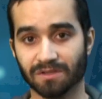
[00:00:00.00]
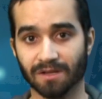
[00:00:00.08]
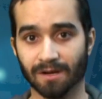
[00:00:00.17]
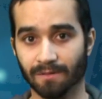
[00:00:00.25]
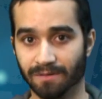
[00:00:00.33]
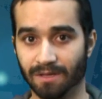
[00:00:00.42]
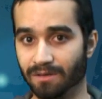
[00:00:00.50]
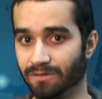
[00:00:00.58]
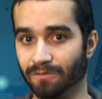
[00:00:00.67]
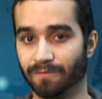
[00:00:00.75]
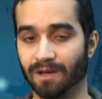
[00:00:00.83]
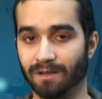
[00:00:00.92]
it there, and then
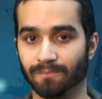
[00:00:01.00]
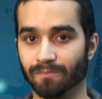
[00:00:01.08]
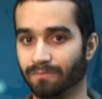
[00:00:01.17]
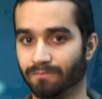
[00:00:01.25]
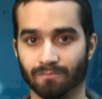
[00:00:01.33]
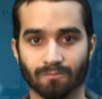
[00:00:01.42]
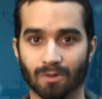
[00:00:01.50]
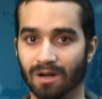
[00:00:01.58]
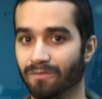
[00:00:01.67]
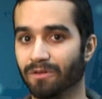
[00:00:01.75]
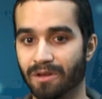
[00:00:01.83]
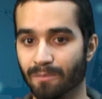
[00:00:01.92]
you'll fight
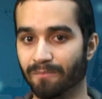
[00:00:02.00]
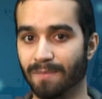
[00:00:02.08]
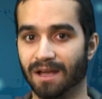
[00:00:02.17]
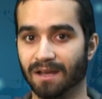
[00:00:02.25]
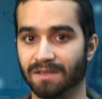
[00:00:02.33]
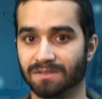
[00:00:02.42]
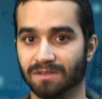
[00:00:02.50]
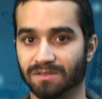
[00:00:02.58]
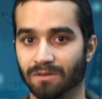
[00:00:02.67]
whatever the number of bad guys is.